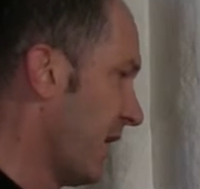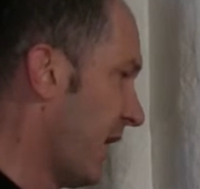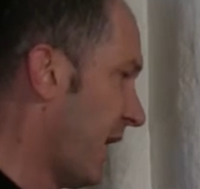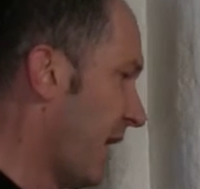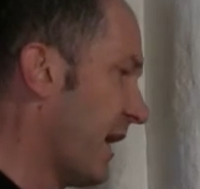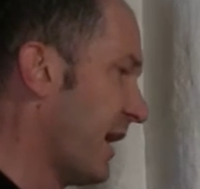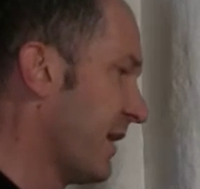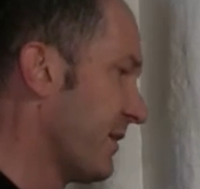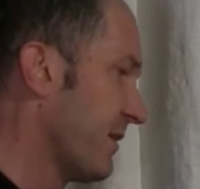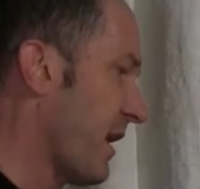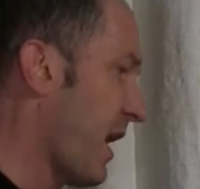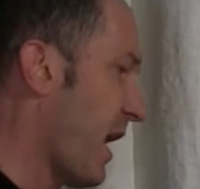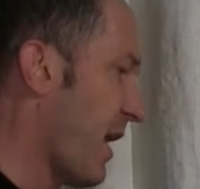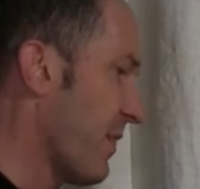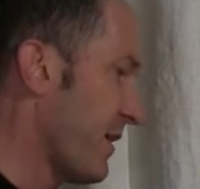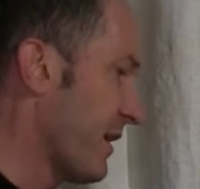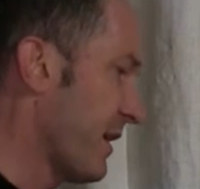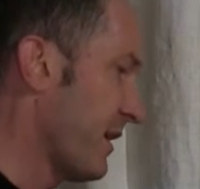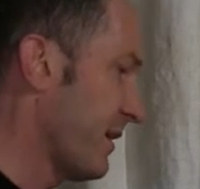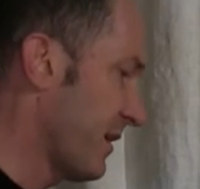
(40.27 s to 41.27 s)
and
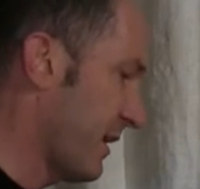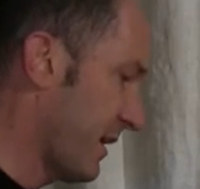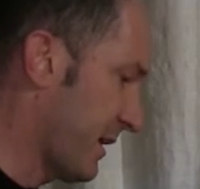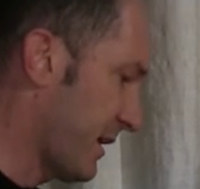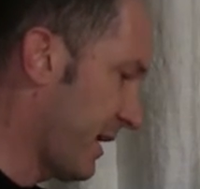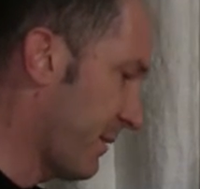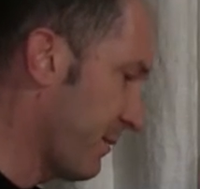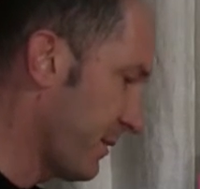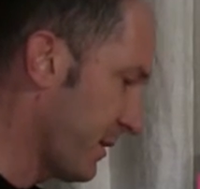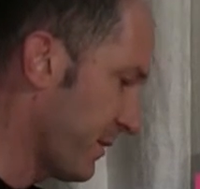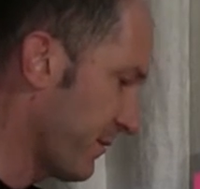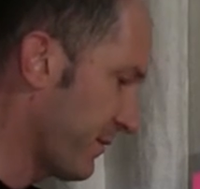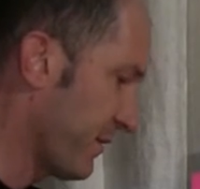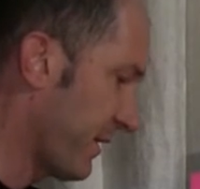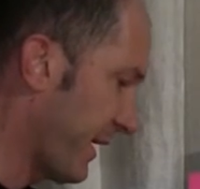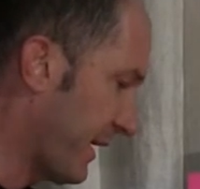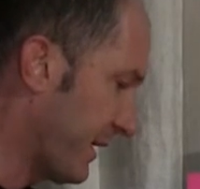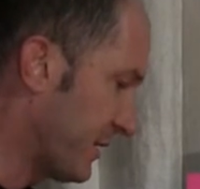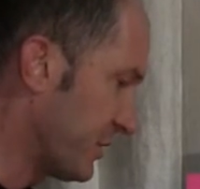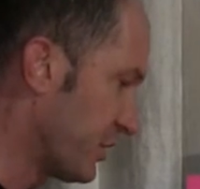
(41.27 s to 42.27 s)
then a couple
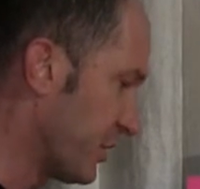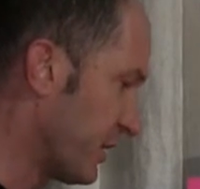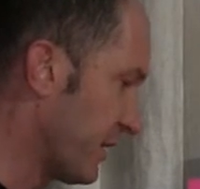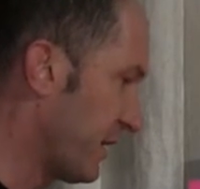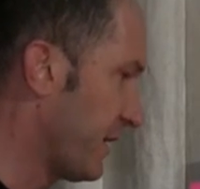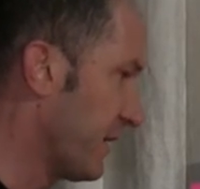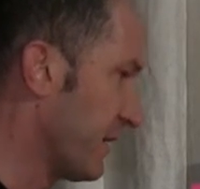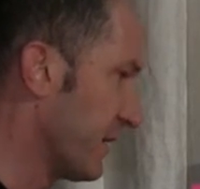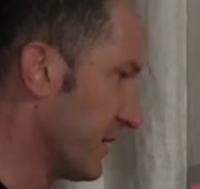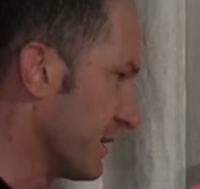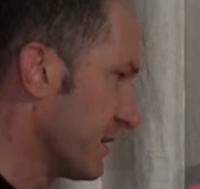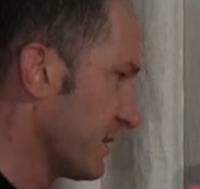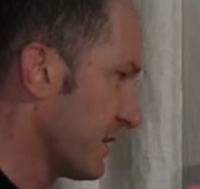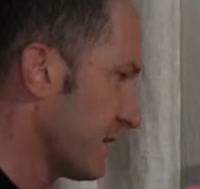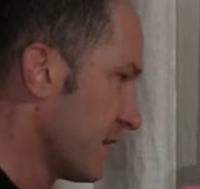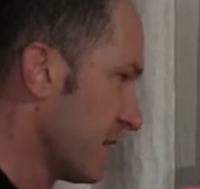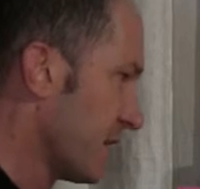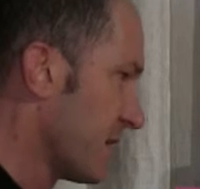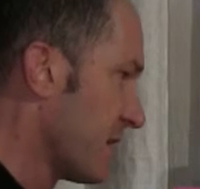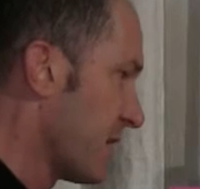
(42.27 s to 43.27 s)
of
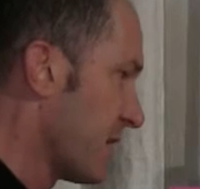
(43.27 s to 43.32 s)
engineers.